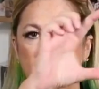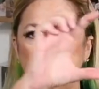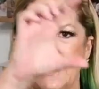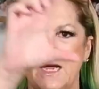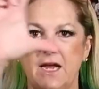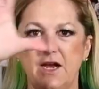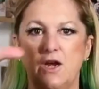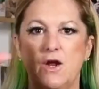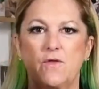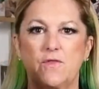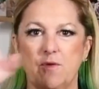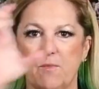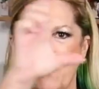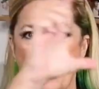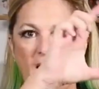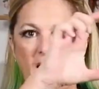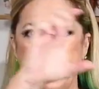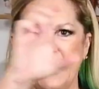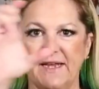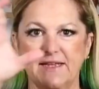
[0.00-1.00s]
you know, the
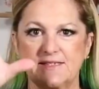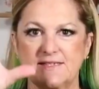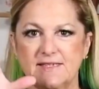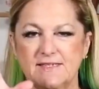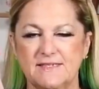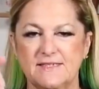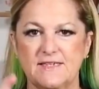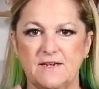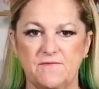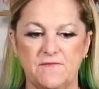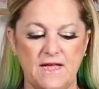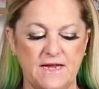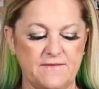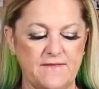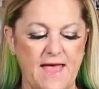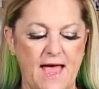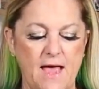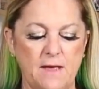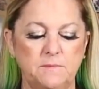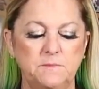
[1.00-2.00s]
brackets and stuff like
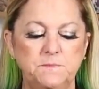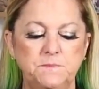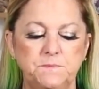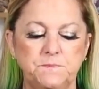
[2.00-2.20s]
that.